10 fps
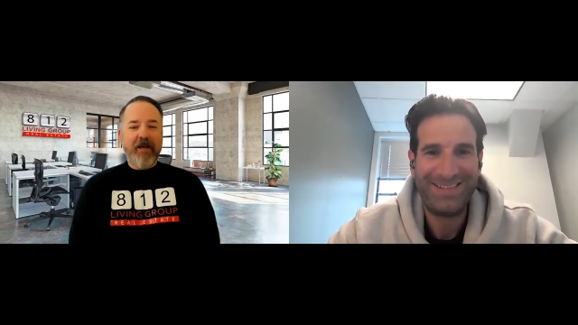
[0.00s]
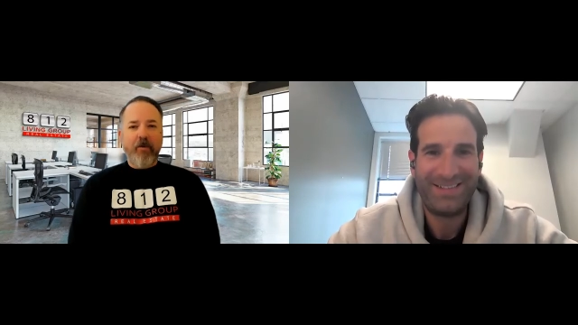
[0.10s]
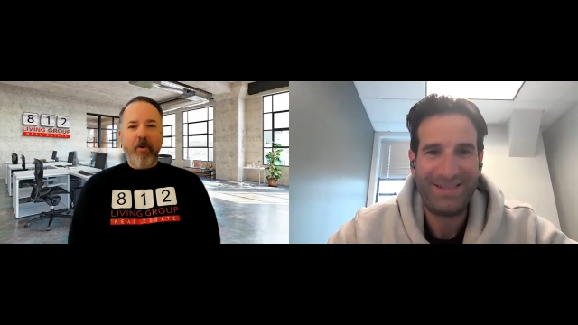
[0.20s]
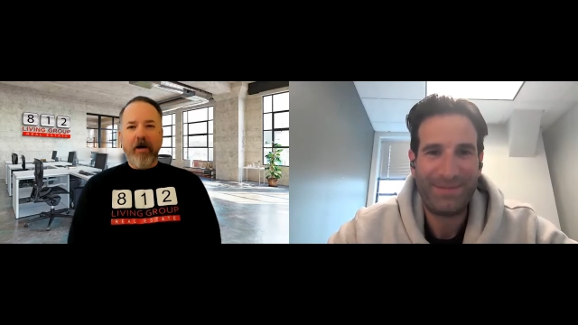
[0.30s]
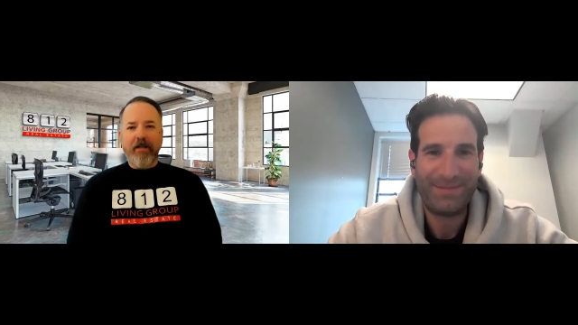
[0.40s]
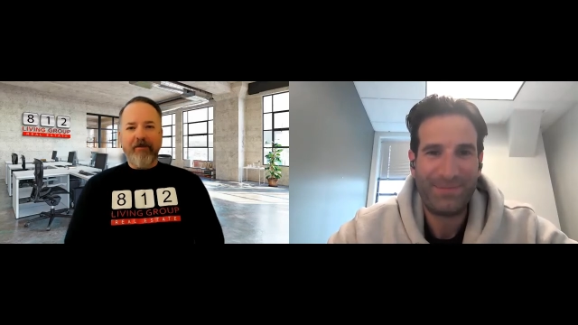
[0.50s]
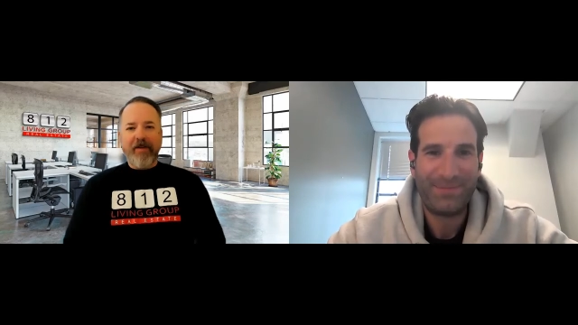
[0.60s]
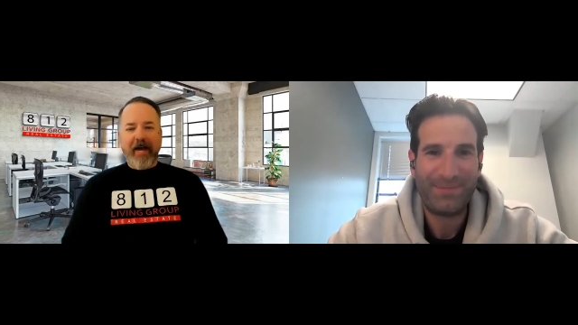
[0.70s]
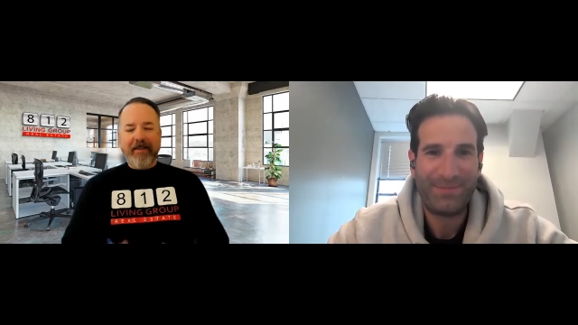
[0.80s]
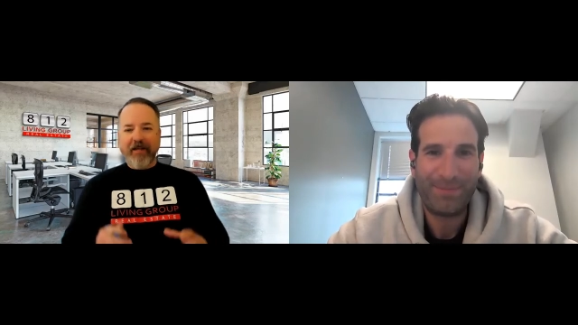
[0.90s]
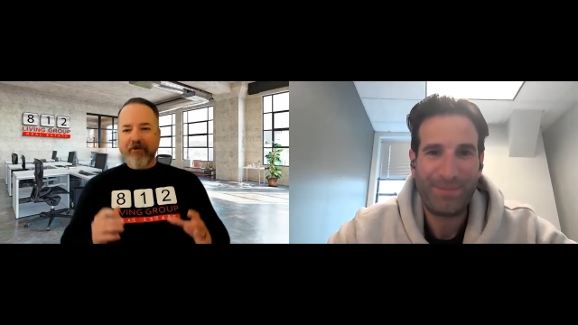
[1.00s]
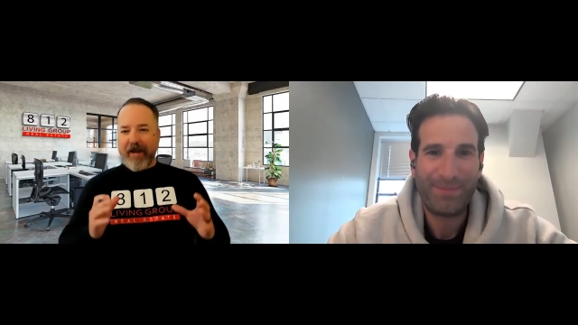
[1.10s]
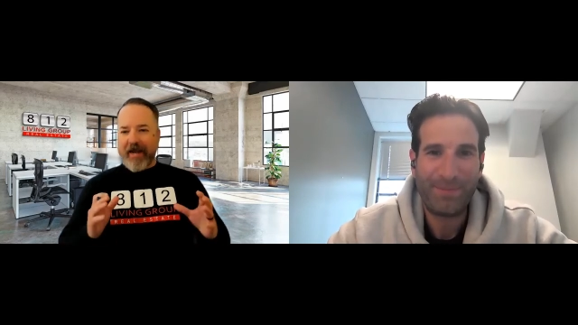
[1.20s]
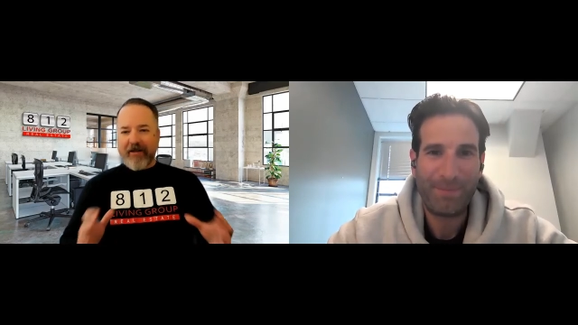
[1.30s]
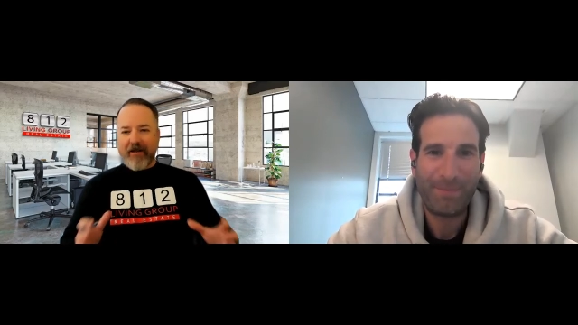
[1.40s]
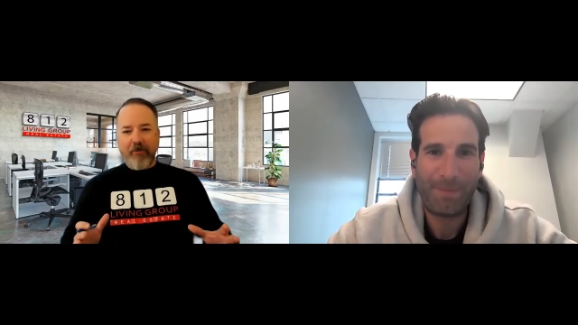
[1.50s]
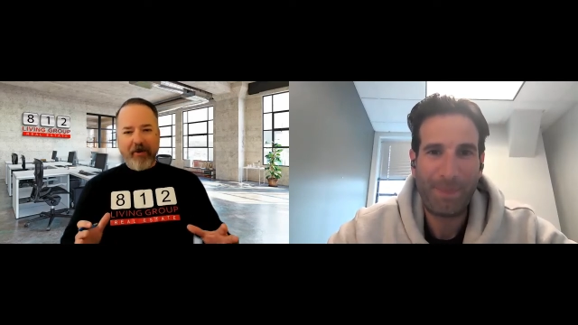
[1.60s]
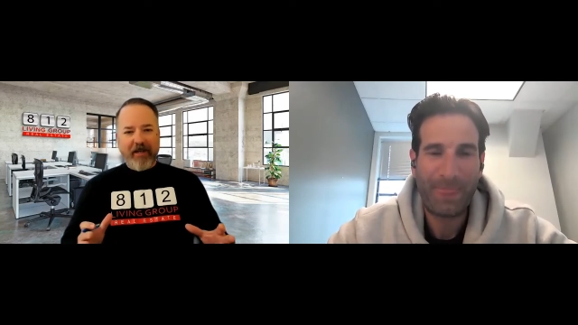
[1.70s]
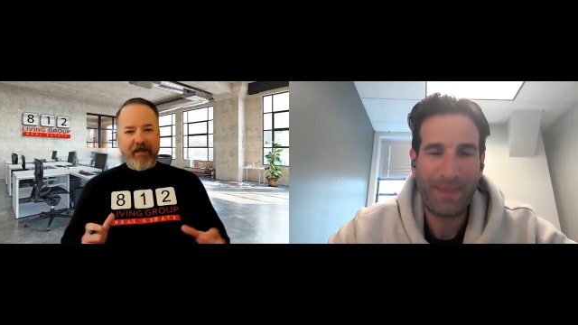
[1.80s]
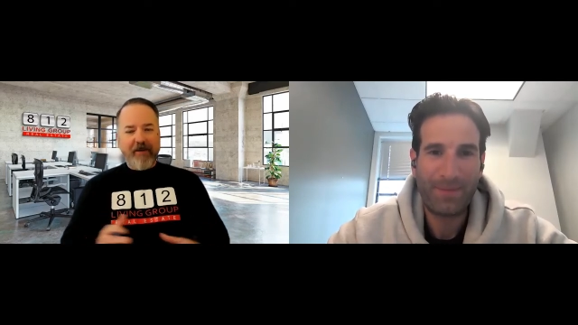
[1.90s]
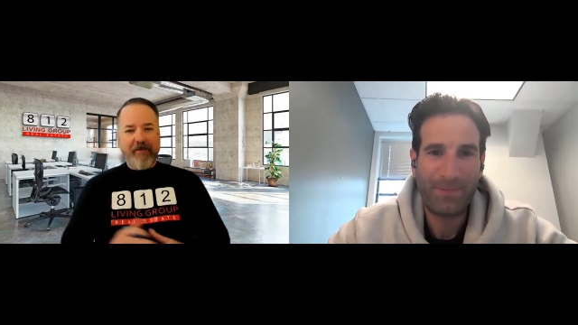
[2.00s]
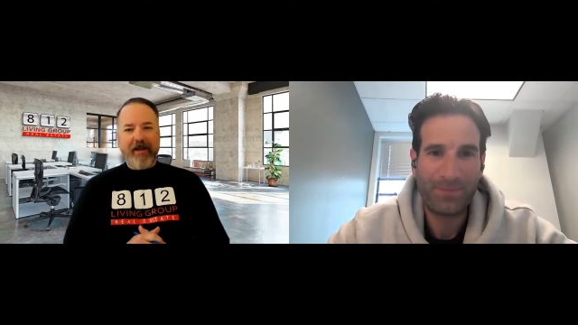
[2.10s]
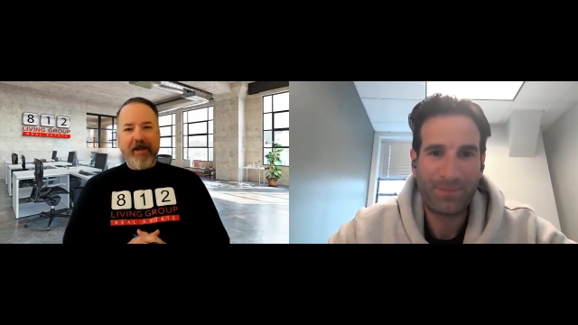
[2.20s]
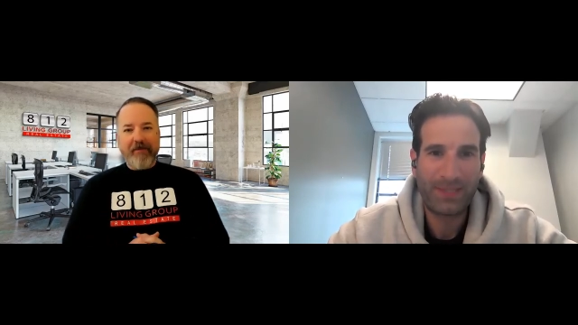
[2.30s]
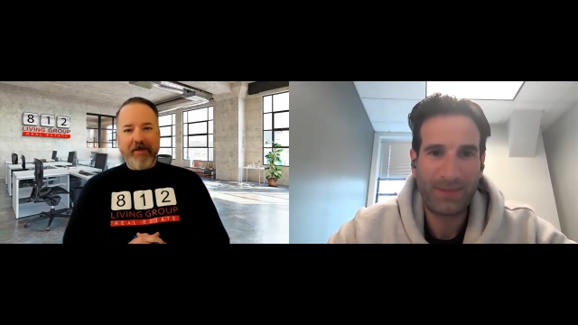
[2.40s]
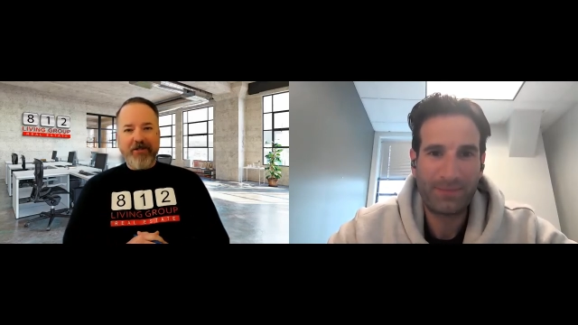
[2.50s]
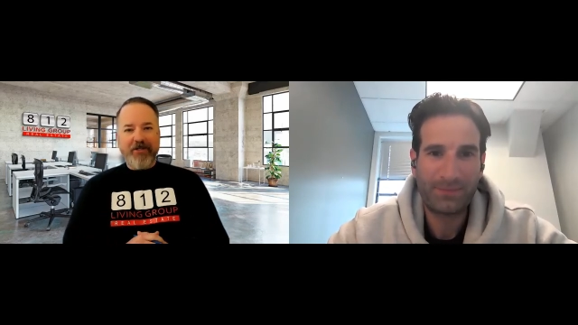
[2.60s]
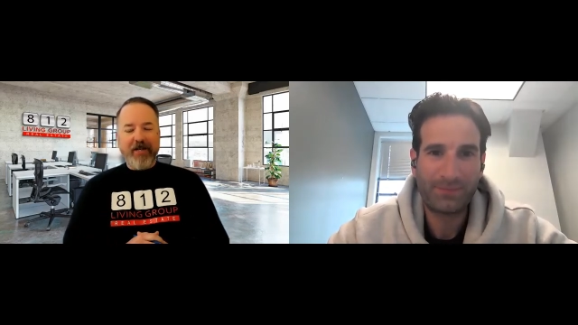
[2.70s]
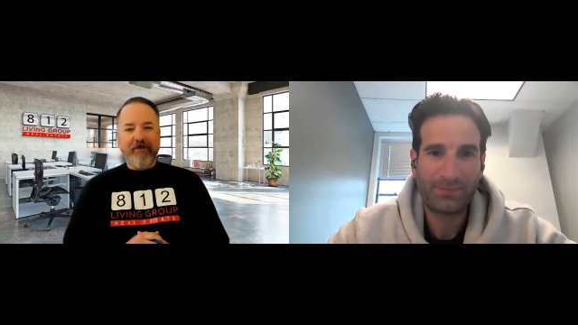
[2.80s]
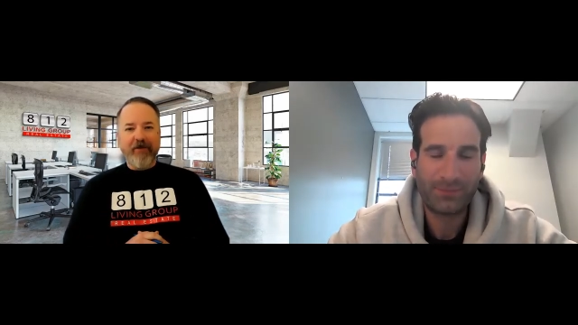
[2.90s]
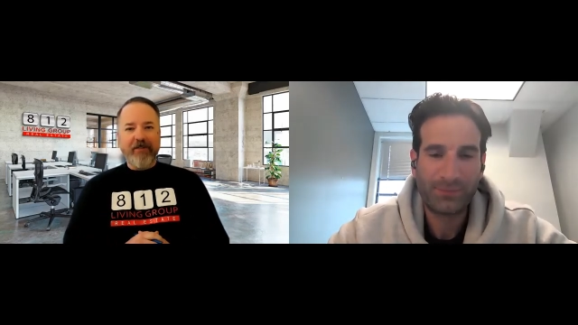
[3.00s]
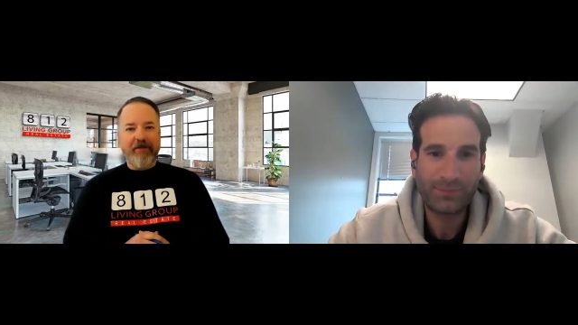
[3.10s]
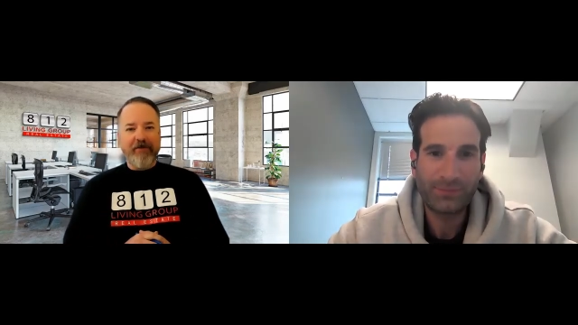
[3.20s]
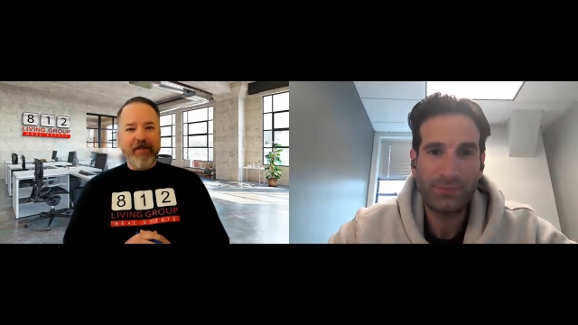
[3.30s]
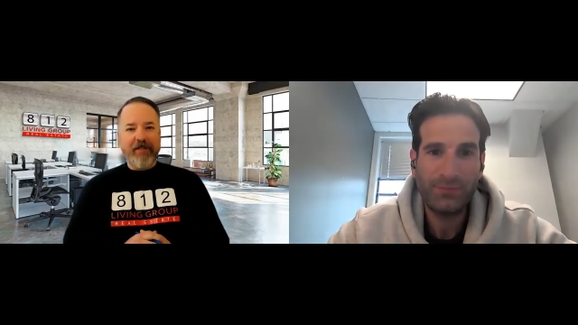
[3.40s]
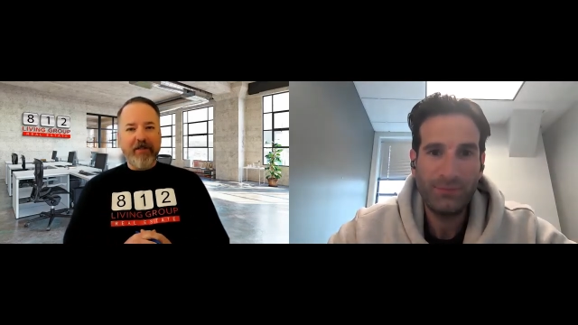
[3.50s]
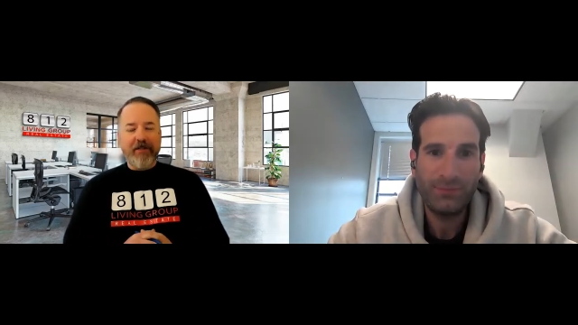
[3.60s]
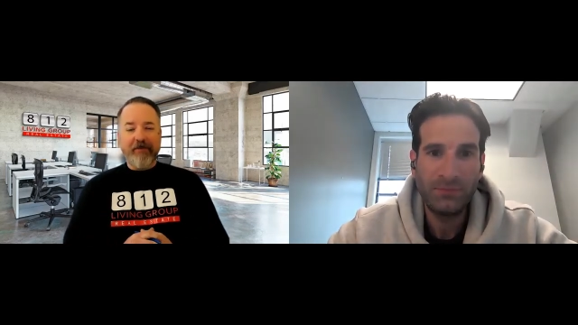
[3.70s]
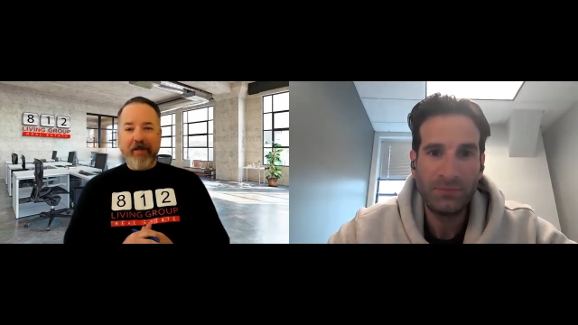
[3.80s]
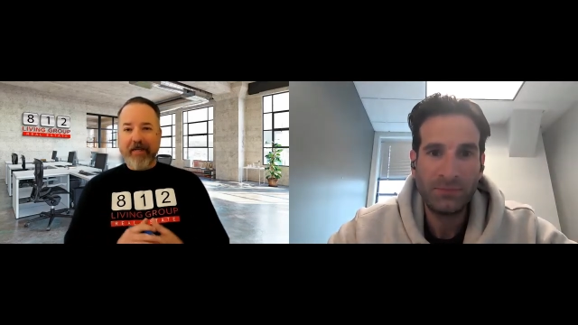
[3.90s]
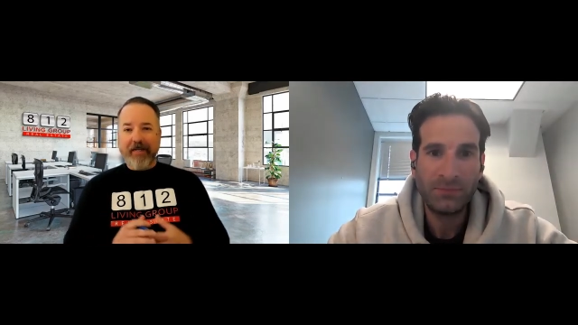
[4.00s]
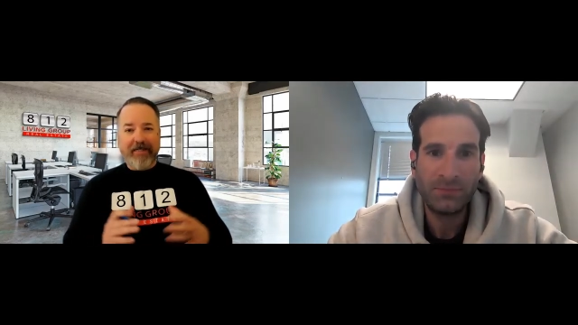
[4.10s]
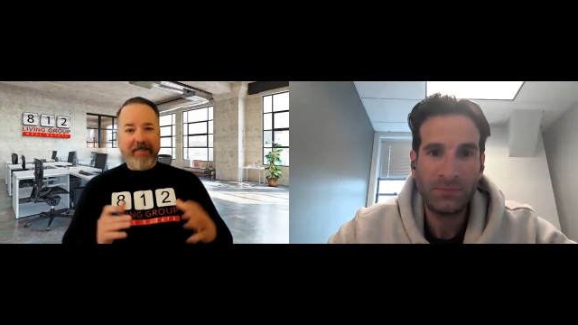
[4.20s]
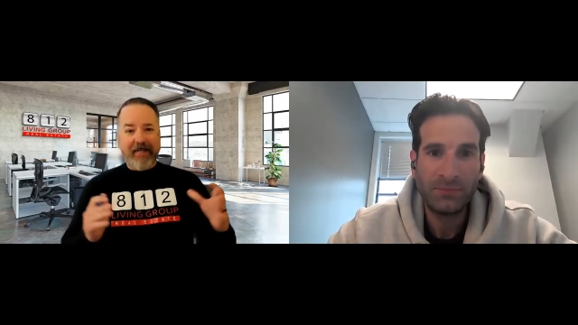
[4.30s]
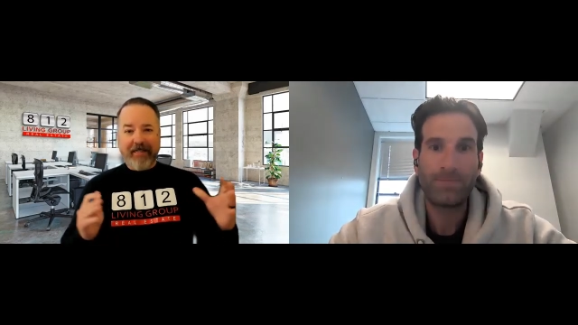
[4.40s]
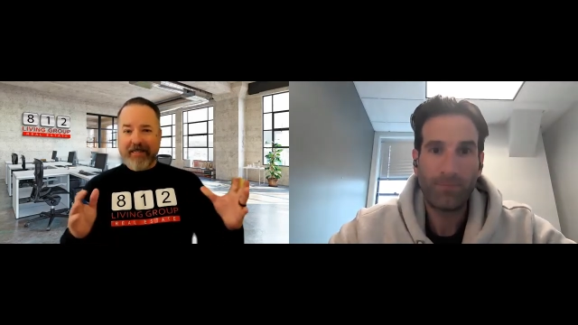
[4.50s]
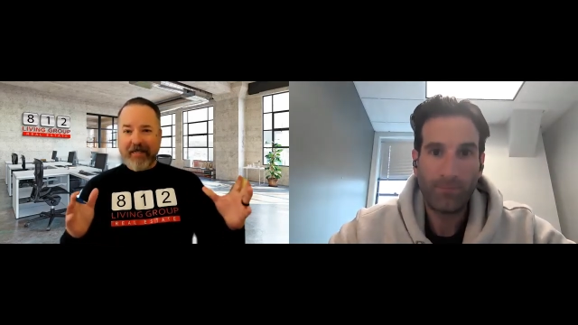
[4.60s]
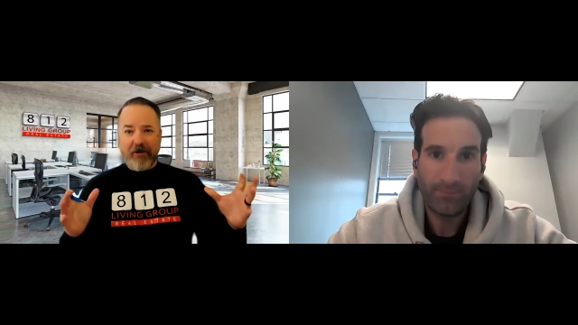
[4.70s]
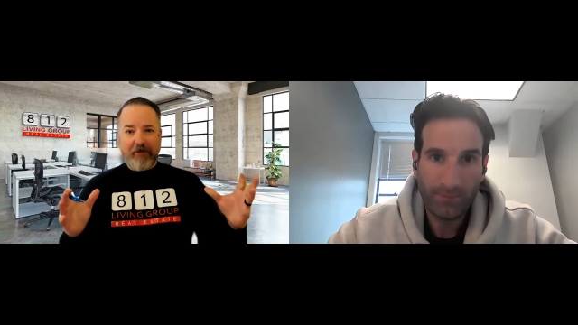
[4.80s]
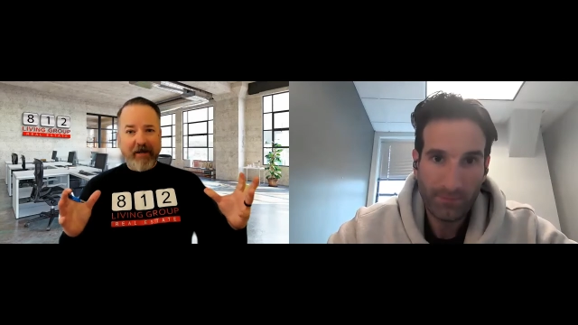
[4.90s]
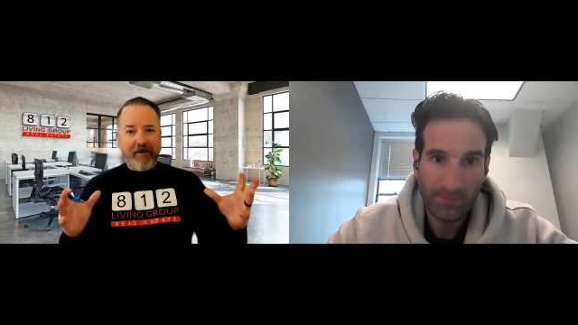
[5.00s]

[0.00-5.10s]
Speaker 1: Well, you've got the grand opening coming up in Jeffersonville. If you could tell us a little bit